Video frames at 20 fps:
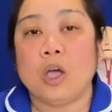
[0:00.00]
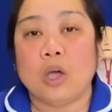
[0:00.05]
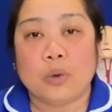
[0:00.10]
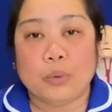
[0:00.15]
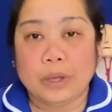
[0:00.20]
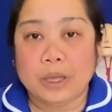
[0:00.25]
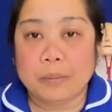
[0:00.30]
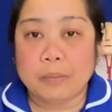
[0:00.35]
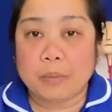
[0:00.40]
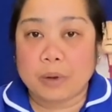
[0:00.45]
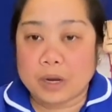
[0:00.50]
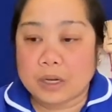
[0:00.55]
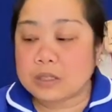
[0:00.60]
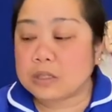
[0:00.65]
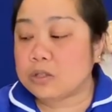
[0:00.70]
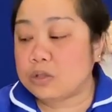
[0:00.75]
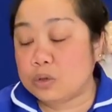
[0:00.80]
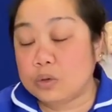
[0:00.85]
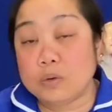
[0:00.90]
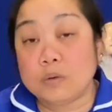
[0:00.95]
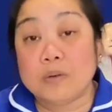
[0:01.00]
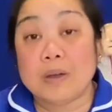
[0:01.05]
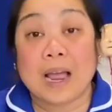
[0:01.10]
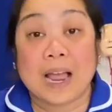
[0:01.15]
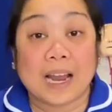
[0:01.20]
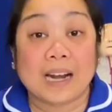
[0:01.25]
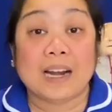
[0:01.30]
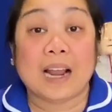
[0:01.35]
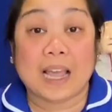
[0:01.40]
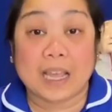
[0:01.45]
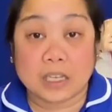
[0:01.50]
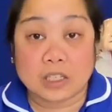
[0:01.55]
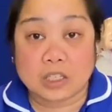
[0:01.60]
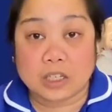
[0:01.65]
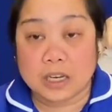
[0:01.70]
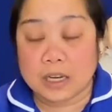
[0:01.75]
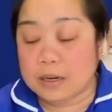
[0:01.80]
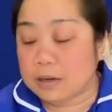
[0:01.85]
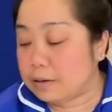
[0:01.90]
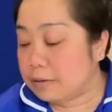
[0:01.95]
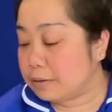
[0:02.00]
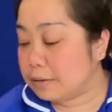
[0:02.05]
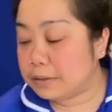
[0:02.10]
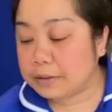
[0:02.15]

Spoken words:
we must do hand hygiene.